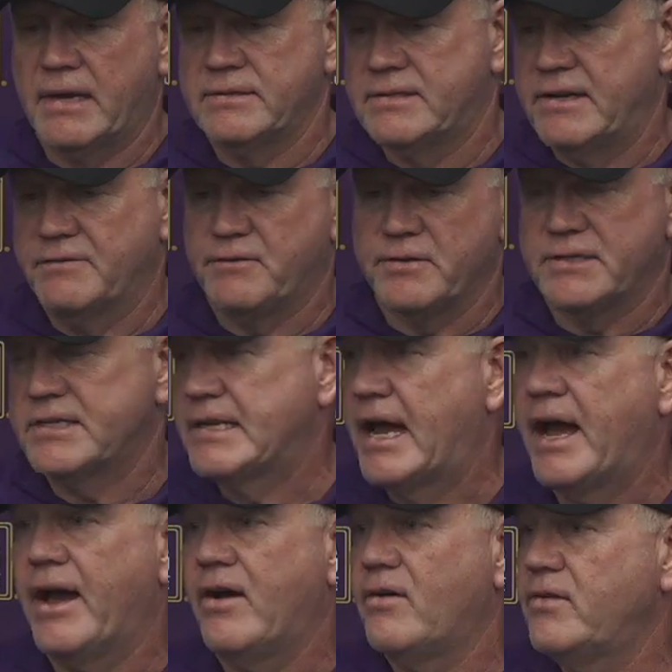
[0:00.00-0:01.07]
different
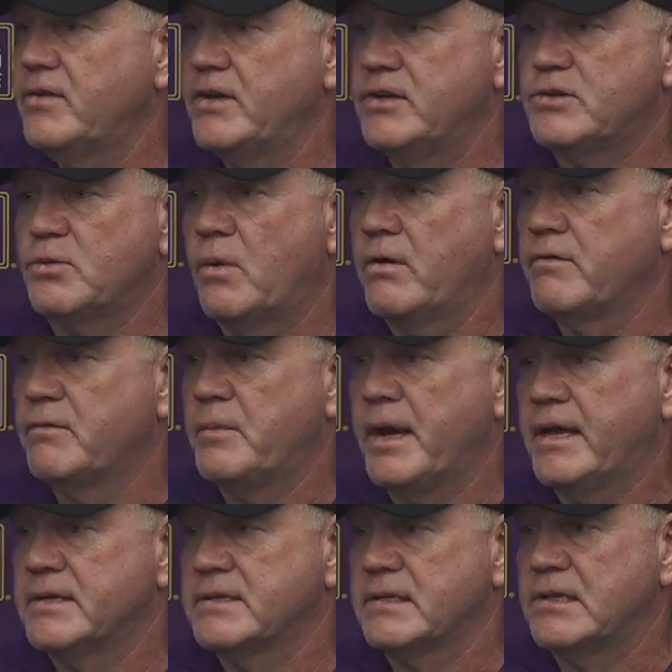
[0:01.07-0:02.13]
style. Each one of them
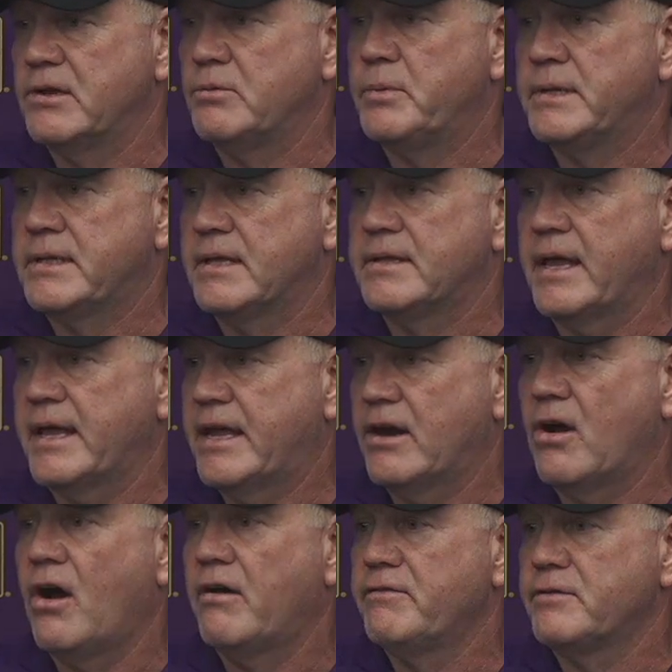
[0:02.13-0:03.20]
has a little bit that they
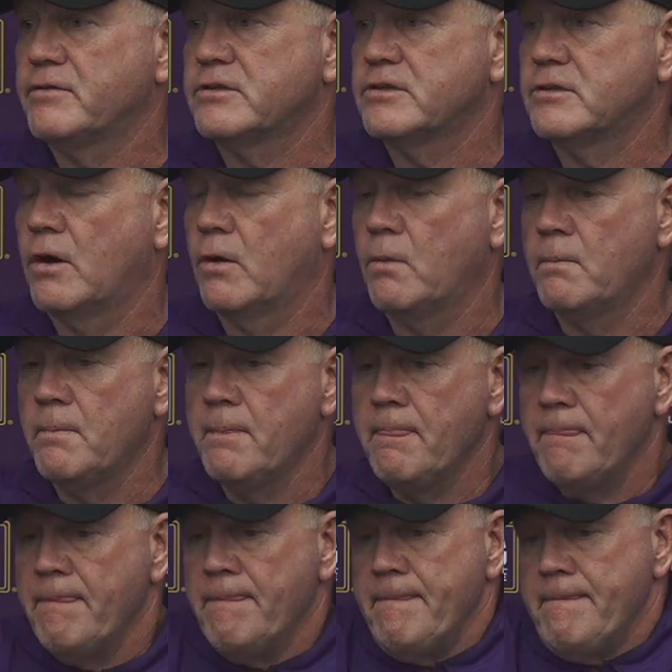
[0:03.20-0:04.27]
can offer. So
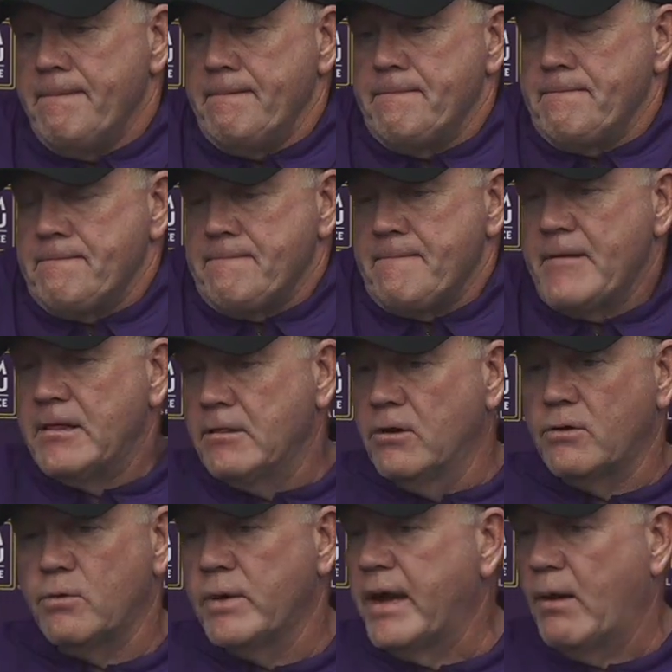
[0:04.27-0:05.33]

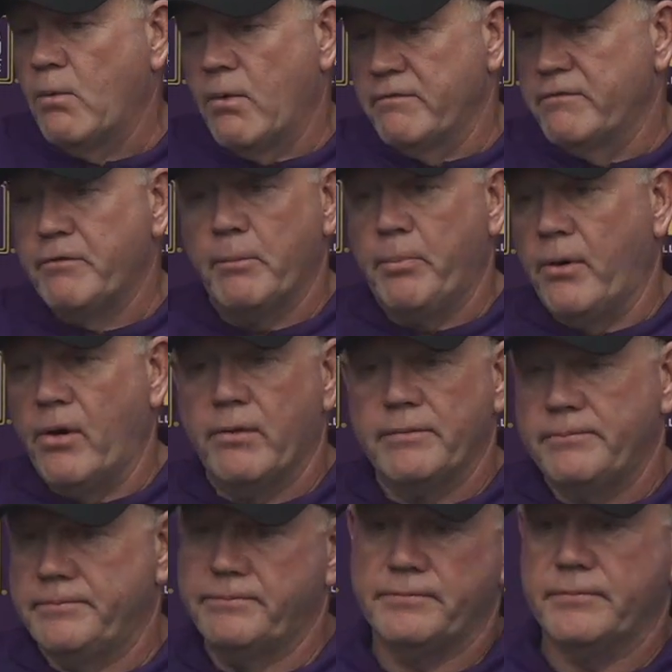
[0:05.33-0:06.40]
look, we got one football.
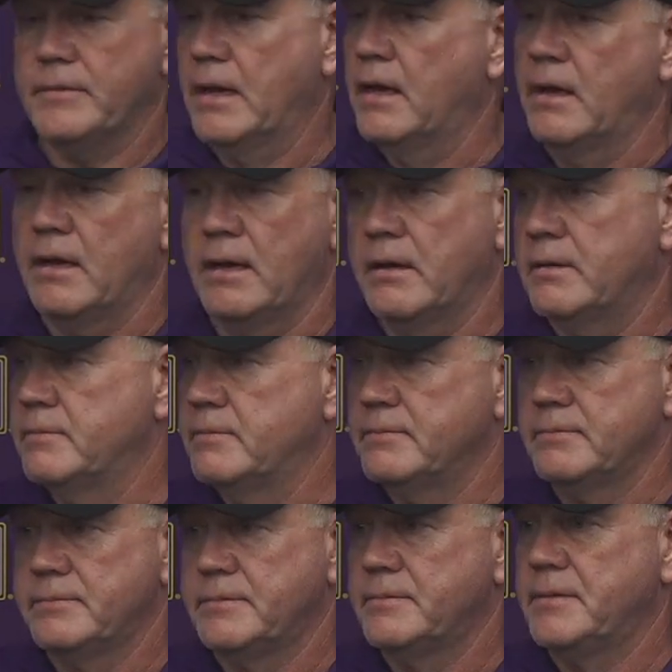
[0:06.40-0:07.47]

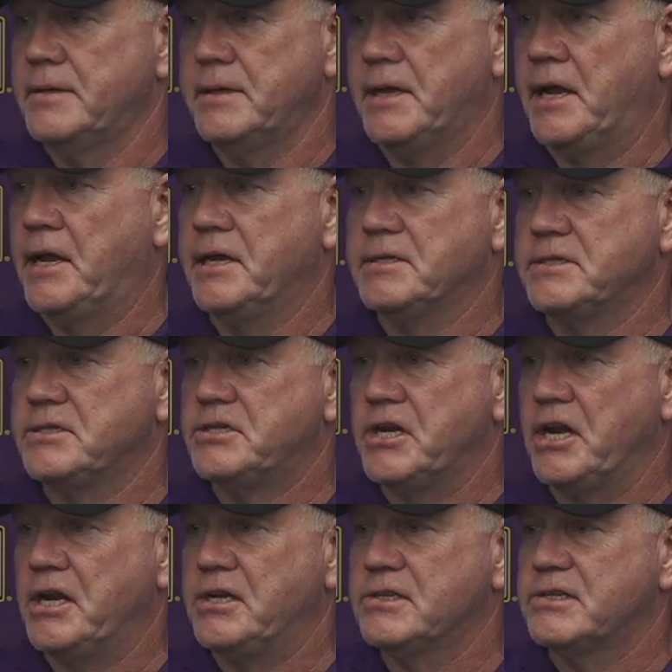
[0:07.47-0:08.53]
That hasn't
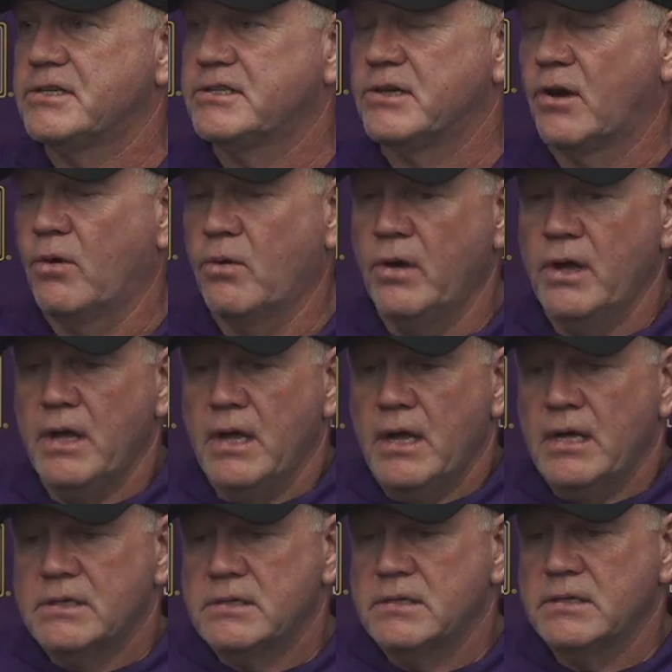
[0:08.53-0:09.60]
changed. So,
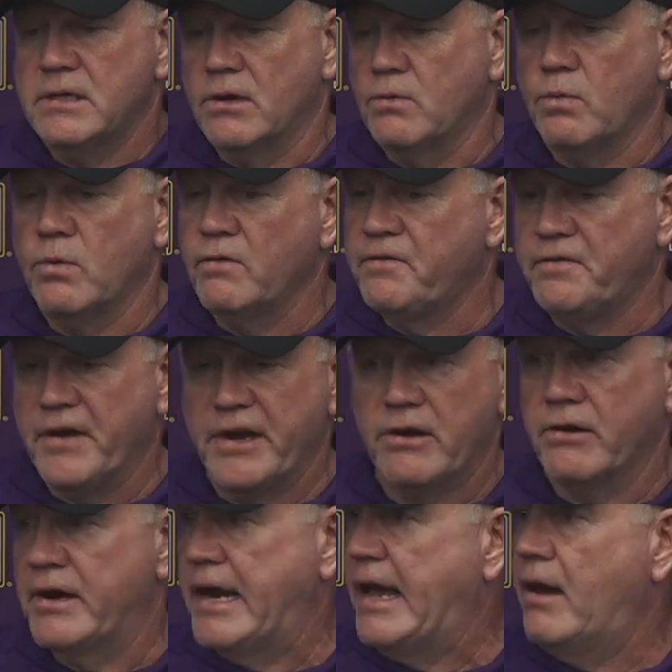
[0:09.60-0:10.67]
you know, we'll
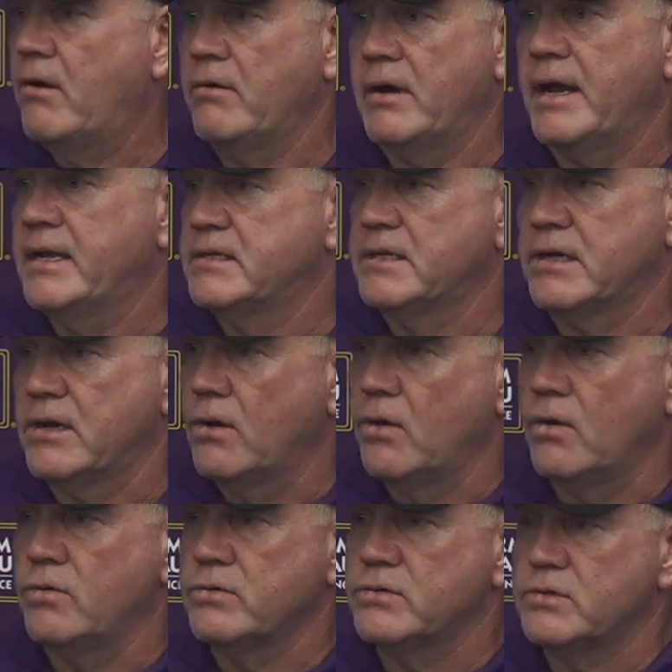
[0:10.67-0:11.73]
figure it out as it
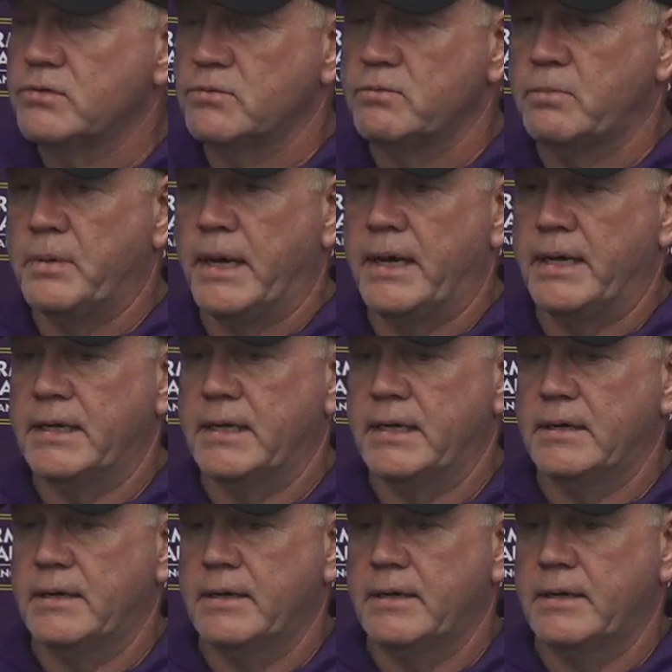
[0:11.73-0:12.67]
goes. But